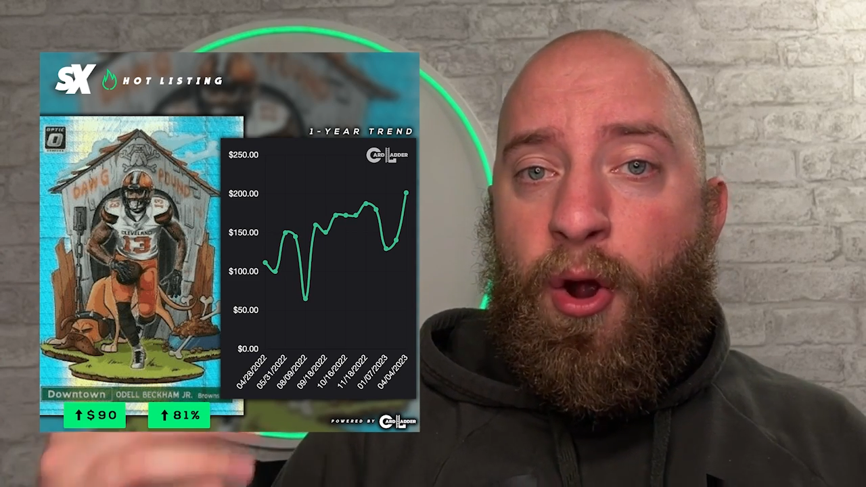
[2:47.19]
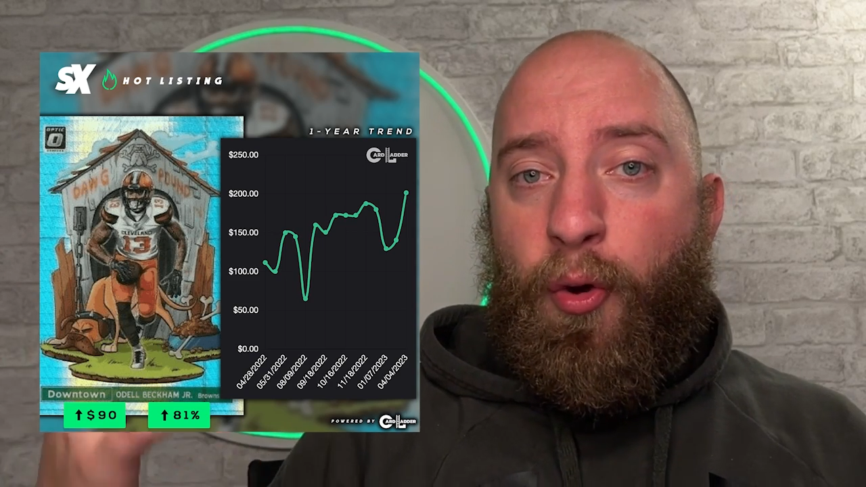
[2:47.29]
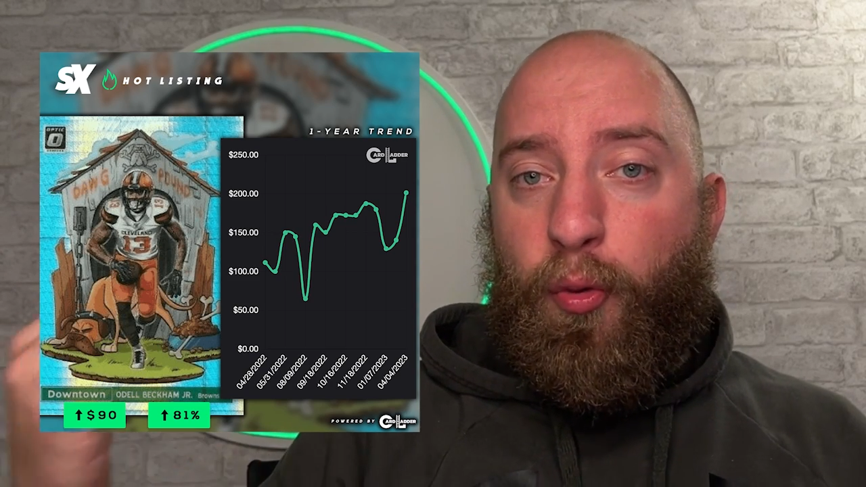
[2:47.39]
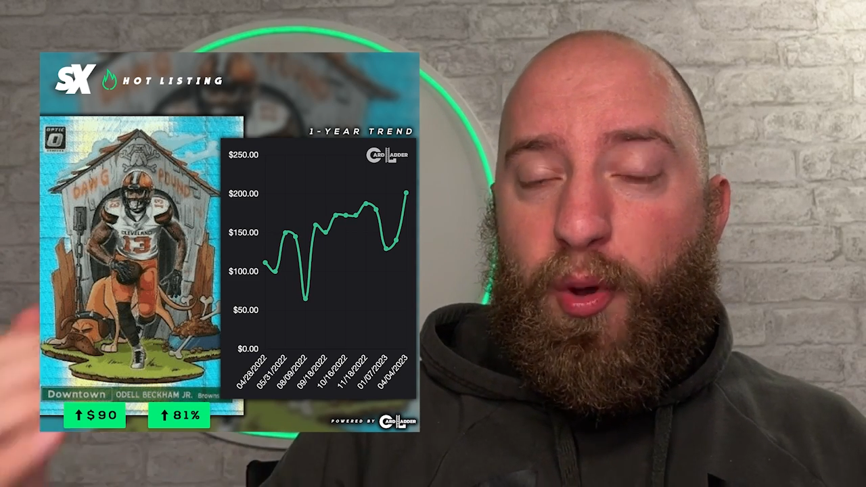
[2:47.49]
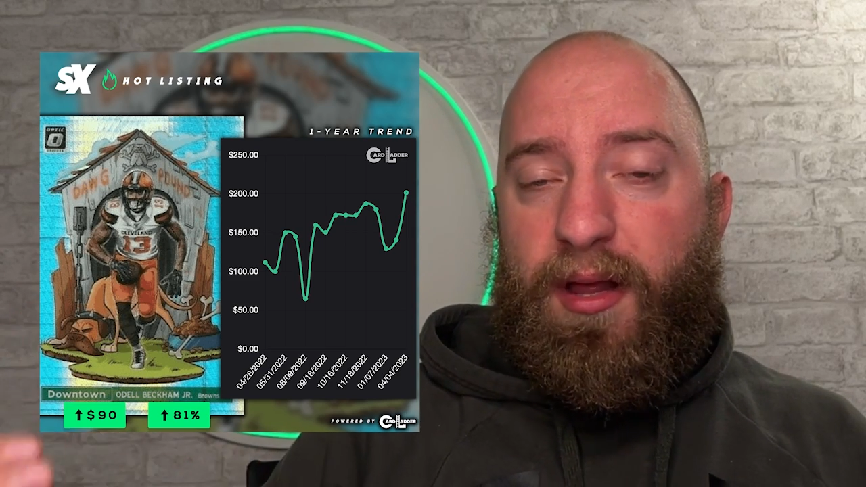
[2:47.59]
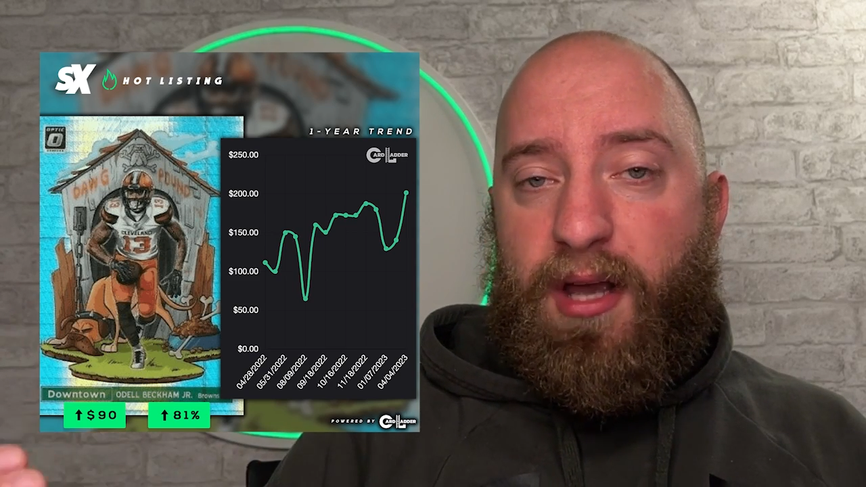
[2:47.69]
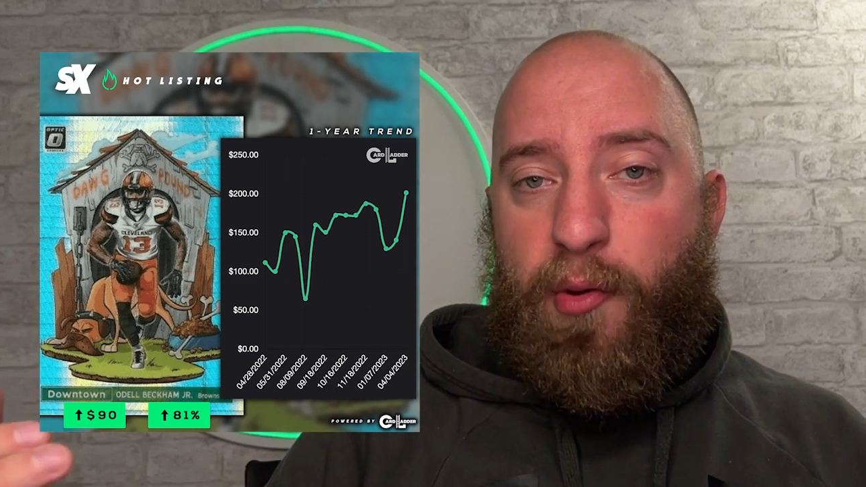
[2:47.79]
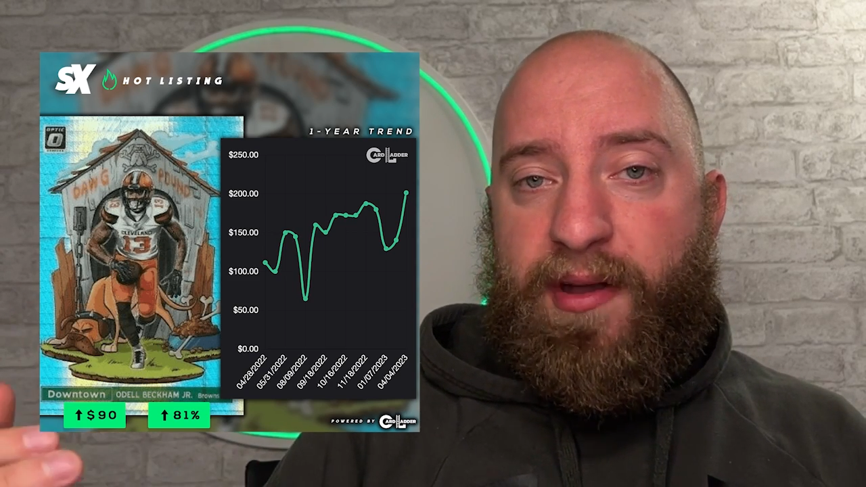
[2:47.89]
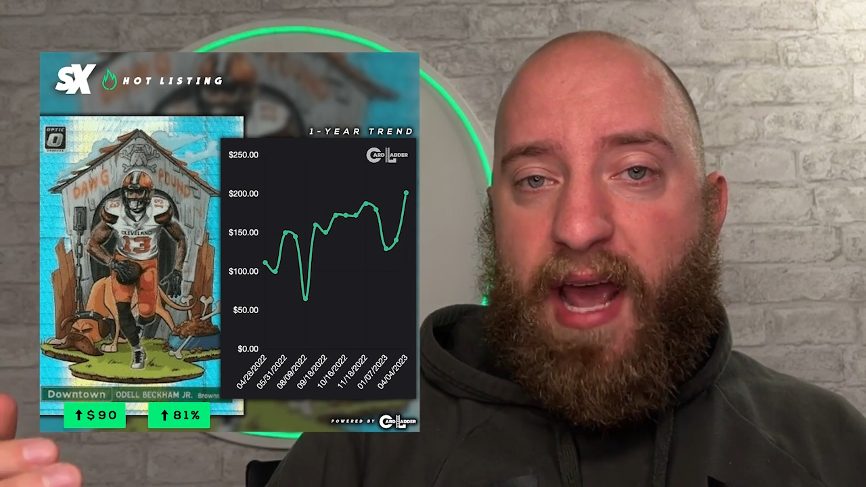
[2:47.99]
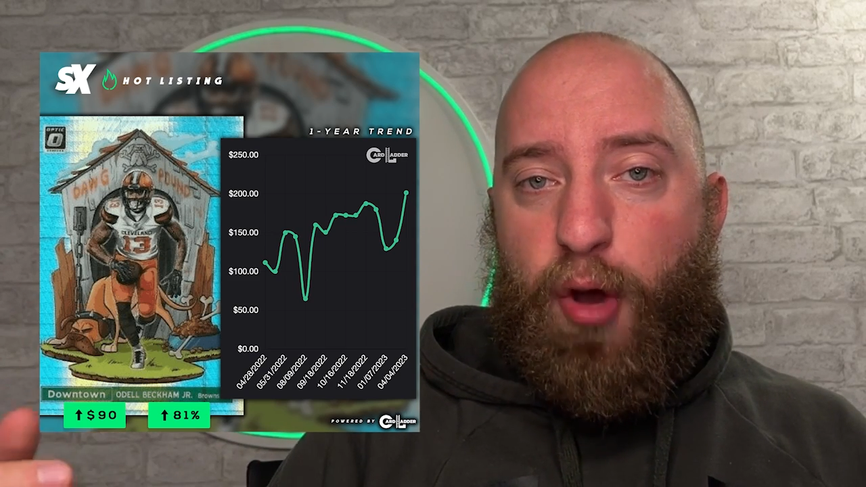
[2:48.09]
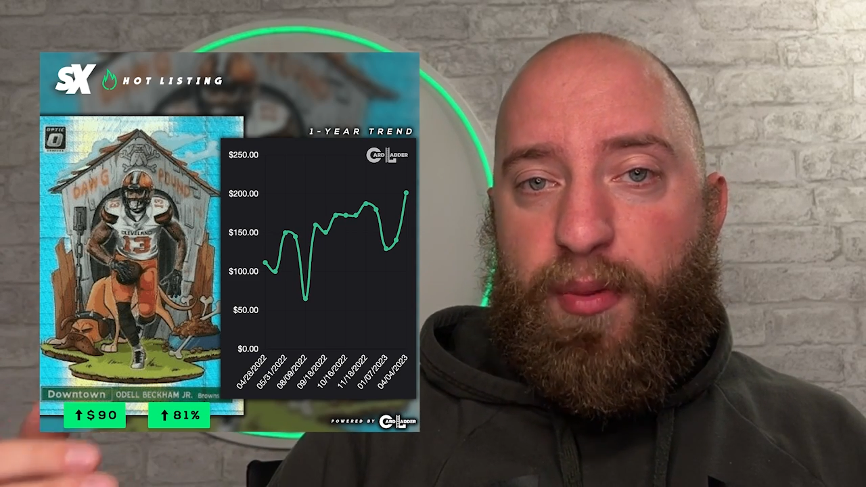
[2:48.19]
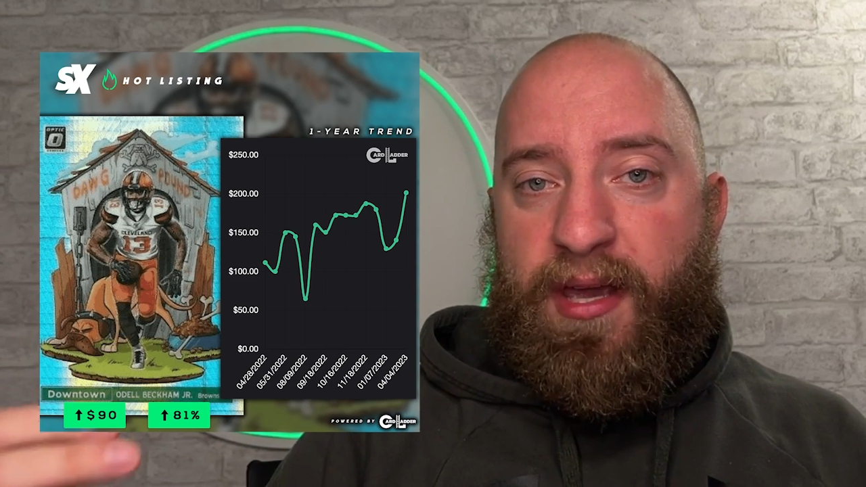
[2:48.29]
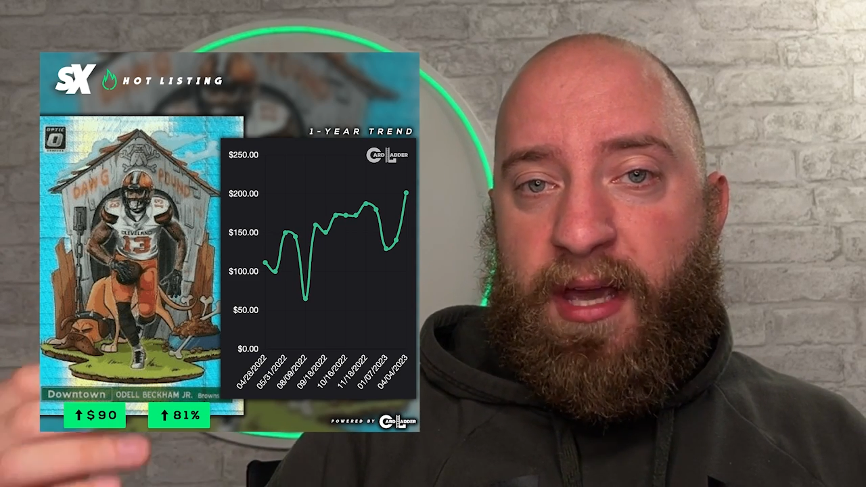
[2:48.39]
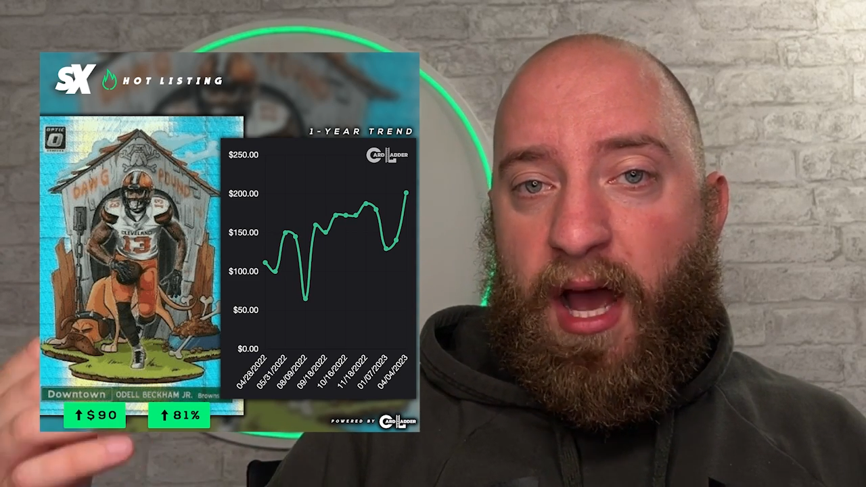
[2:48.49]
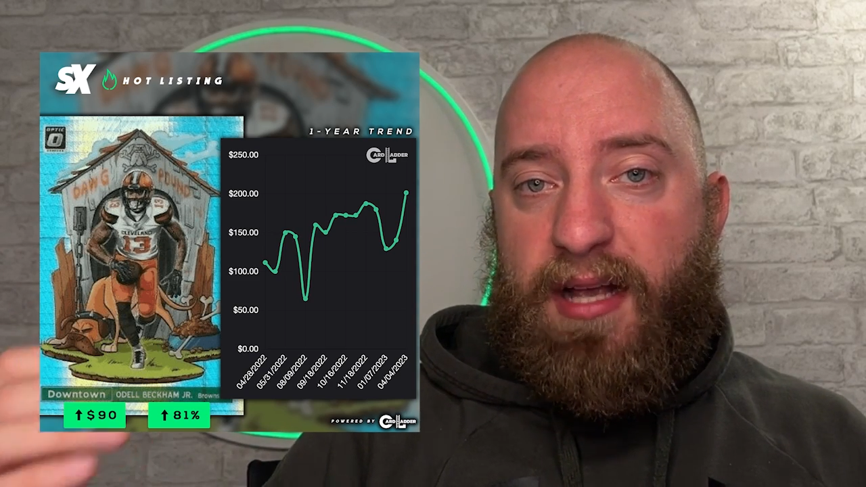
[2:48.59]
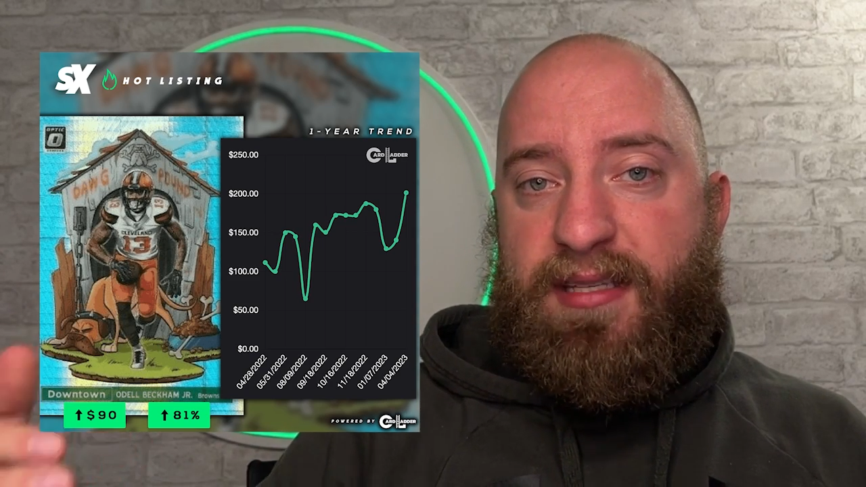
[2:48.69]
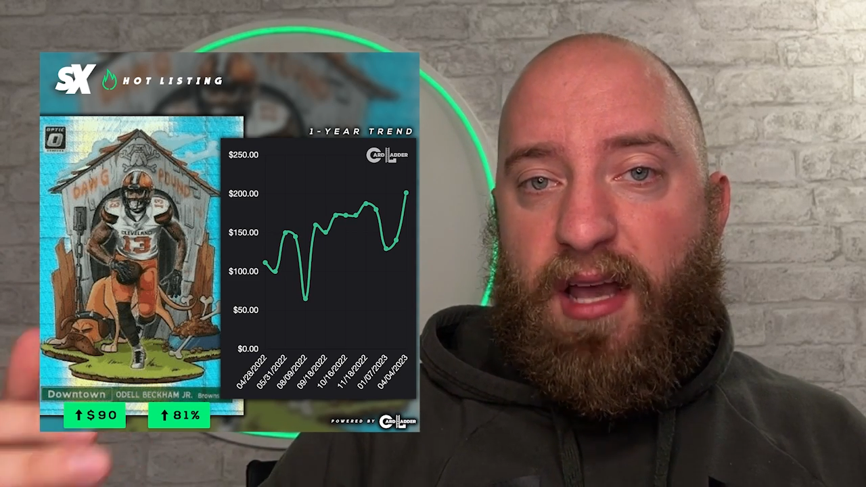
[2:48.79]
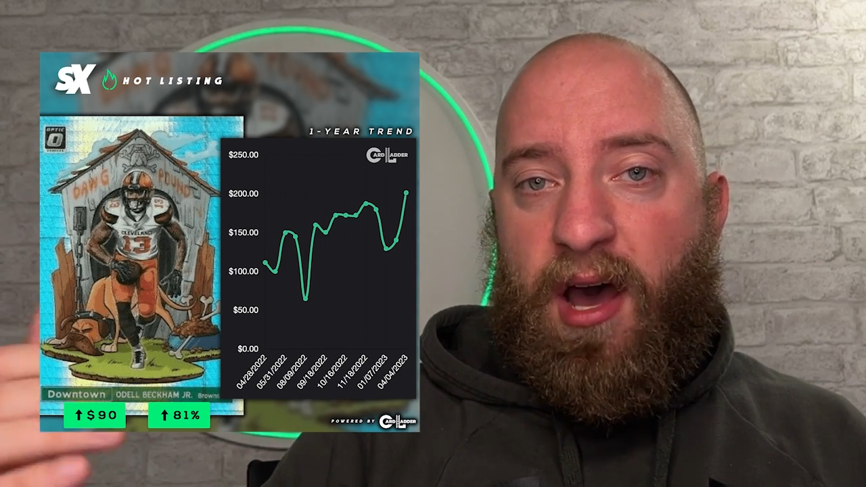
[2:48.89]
Or will it go down because